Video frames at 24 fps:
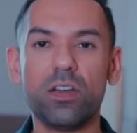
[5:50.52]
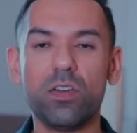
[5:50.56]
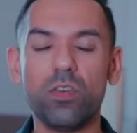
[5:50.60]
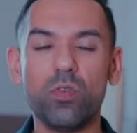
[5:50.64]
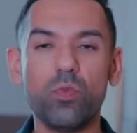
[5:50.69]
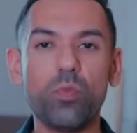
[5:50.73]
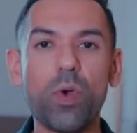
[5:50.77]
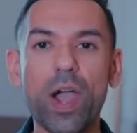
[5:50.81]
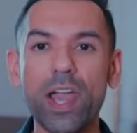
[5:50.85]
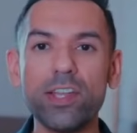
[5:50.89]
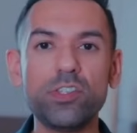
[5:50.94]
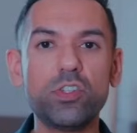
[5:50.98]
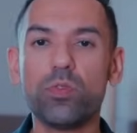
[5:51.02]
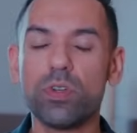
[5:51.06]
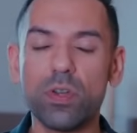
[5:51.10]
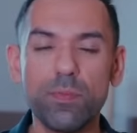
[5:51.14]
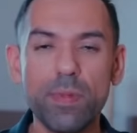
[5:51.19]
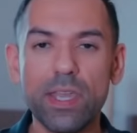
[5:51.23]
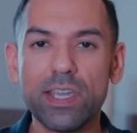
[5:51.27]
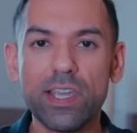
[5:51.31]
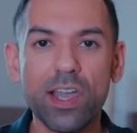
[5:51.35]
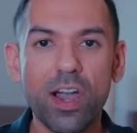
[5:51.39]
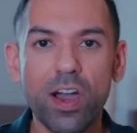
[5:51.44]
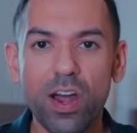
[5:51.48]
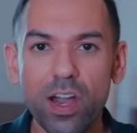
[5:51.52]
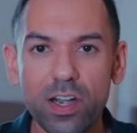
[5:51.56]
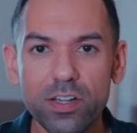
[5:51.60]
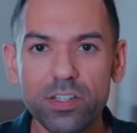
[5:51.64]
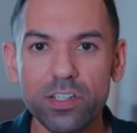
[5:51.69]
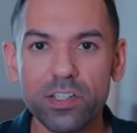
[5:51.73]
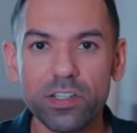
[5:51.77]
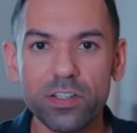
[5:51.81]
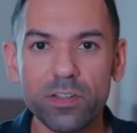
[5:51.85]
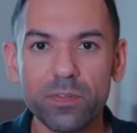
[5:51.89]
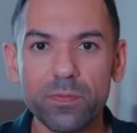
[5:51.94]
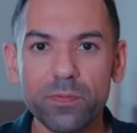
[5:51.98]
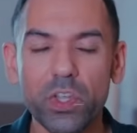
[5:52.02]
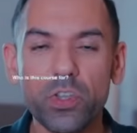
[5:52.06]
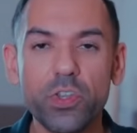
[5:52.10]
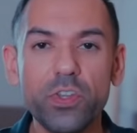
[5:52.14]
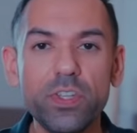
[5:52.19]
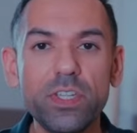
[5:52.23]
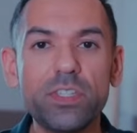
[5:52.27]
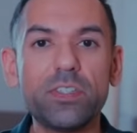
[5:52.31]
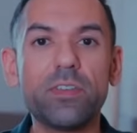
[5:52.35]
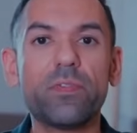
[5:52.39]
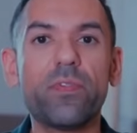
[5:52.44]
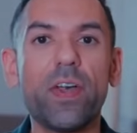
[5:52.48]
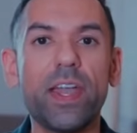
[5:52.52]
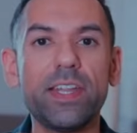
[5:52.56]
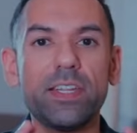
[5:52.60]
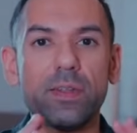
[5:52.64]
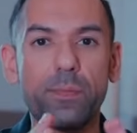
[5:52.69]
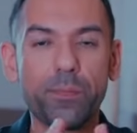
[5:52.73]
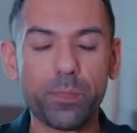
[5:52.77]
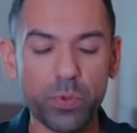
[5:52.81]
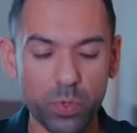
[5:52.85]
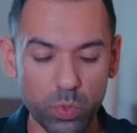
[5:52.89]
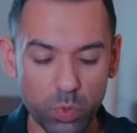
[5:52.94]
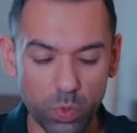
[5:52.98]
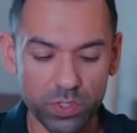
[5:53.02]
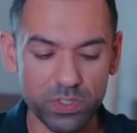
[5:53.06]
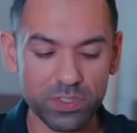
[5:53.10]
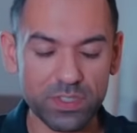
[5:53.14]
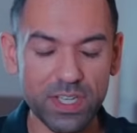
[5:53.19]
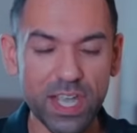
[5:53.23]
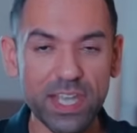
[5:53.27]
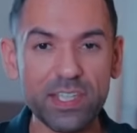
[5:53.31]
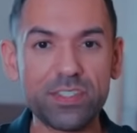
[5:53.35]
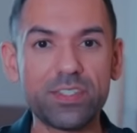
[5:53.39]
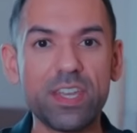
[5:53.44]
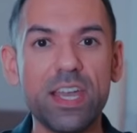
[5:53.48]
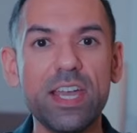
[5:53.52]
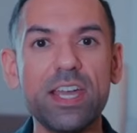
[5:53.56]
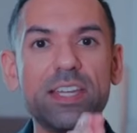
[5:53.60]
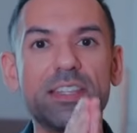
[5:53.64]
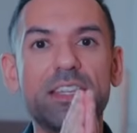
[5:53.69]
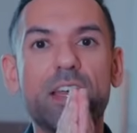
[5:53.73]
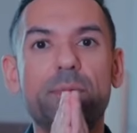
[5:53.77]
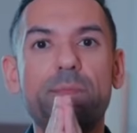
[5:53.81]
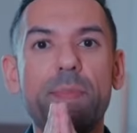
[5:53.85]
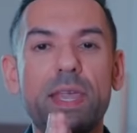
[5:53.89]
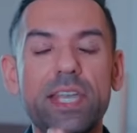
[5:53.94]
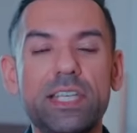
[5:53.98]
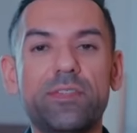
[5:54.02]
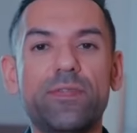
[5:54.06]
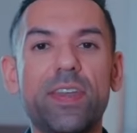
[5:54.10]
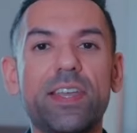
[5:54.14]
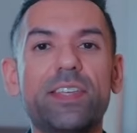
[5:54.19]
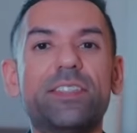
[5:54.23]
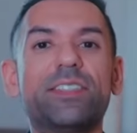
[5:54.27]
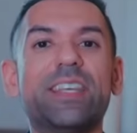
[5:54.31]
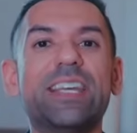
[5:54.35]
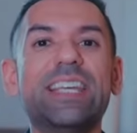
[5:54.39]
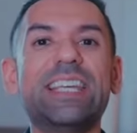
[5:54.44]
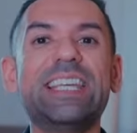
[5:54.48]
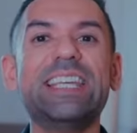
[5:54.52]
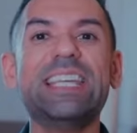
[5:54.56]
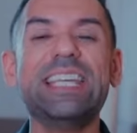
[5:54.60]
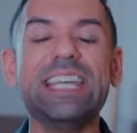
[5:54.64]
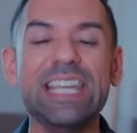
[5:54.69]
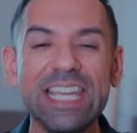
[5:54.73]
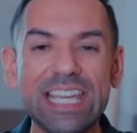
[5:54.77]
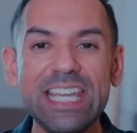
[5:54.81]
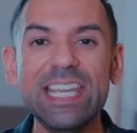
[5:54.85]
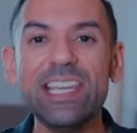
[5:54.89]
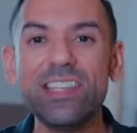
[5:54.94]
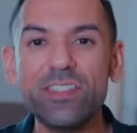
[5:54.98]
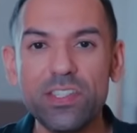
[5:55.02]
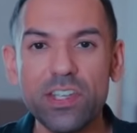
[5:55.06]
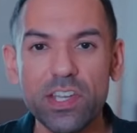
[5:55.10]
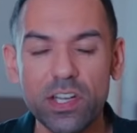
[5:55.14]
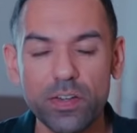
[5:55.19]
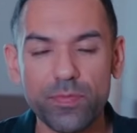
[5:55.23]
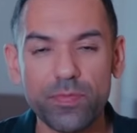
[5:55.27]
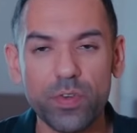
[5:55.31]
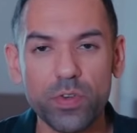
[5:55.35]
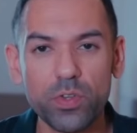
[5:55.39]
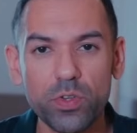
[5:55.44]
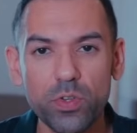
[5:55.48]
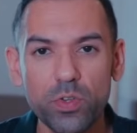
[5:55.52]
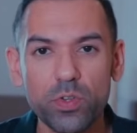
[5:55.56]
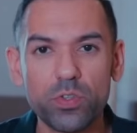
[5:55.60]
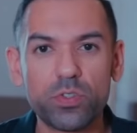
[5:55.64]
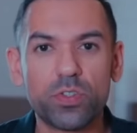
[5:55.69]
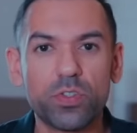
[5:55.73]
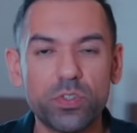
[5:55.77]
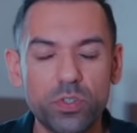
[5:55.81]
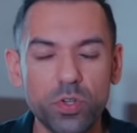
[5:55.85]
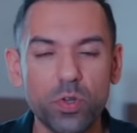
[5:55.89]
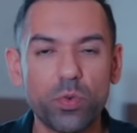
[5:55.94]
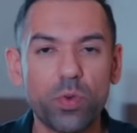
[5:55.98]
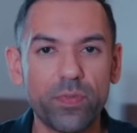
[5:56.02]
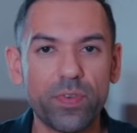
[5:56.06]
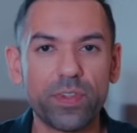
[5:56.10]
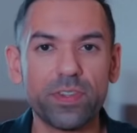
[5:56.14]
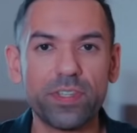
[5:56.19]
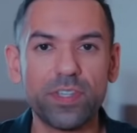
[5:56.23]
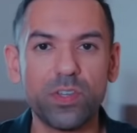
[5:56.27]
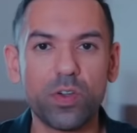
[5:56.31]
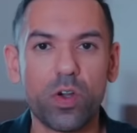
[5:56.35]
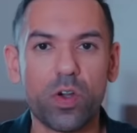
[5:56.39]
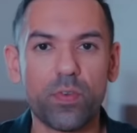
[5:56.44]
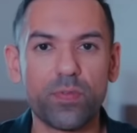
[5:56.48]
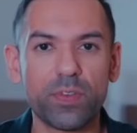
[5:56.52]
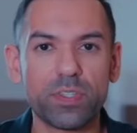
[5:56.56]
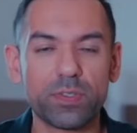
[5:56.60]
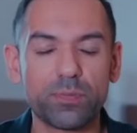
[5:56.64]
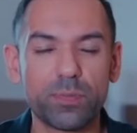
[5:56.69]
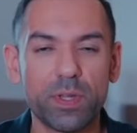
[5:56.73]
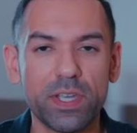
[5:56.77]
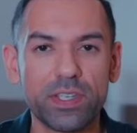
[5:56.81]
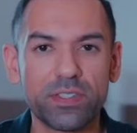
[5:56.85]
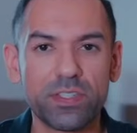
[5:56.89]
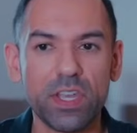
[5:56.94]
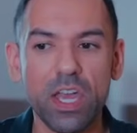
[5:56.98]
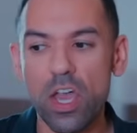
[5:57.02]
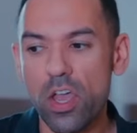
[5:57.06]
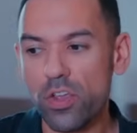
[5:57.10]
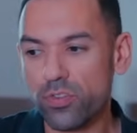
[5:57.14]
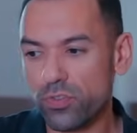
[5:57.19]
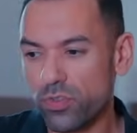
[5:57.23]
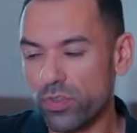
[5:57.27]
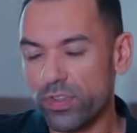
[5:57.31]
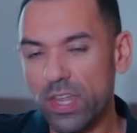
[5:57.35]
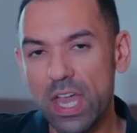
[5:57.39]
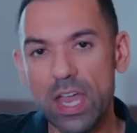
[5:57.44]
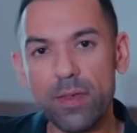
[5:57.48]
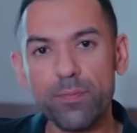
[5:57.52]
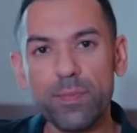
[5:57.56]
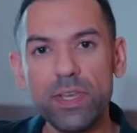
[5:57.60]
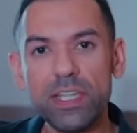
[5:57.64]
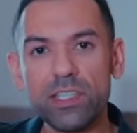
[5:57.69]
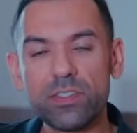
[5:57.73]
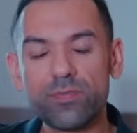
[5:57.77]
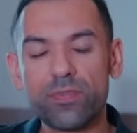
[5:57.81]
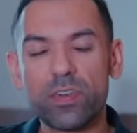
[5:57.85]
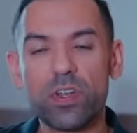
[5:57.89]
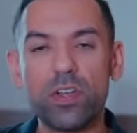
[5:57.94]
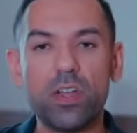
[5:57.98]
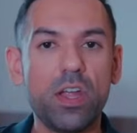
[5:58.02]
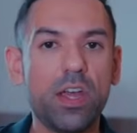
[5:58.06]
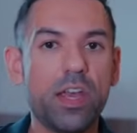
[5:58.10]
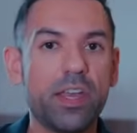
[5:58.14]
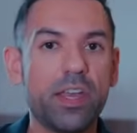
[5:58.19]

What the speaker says: why do you want to make it harder? You need to find a process that makes things easier for you to do within the office place. So that means for